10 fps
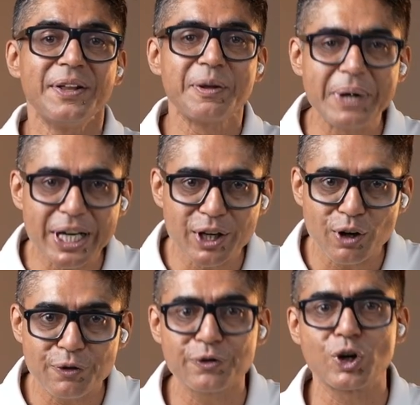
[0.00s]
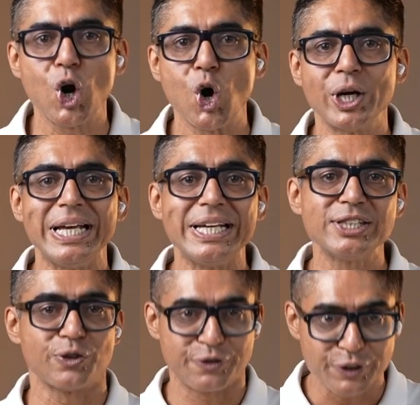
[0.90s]
the maker of Claude
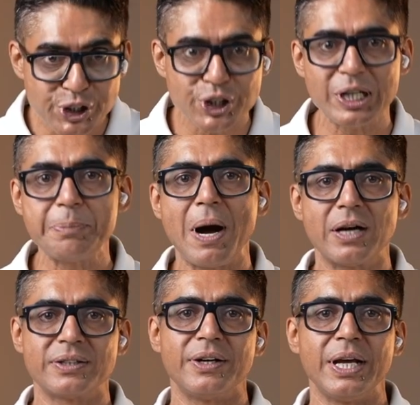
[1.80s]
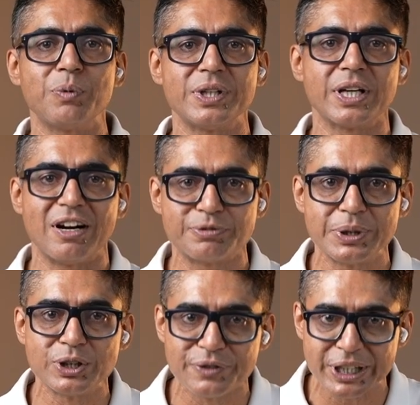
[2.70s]
is officially partnering with the
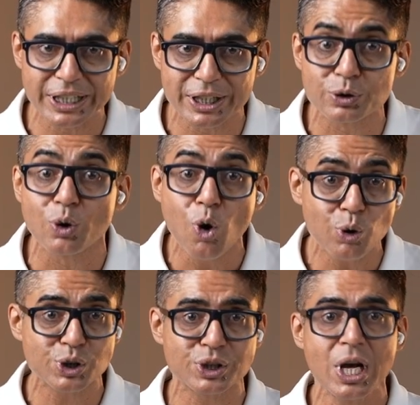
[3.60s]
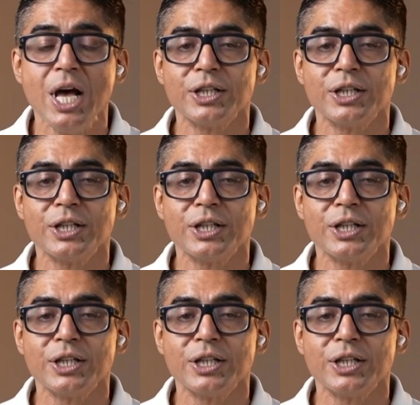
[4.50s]
Government of India to host